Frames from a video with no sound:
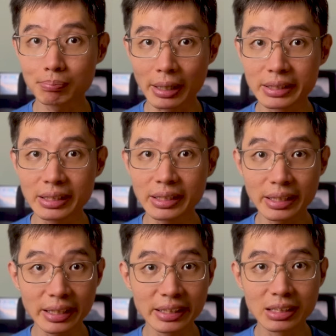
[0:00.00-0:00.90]
money
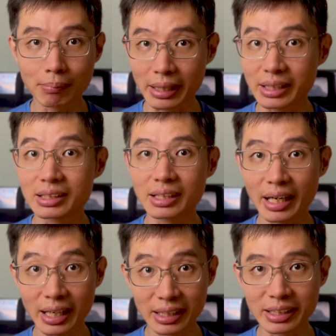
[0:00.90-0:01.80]
in the market
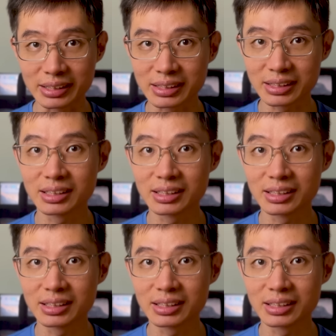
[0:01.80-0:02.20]
earliest.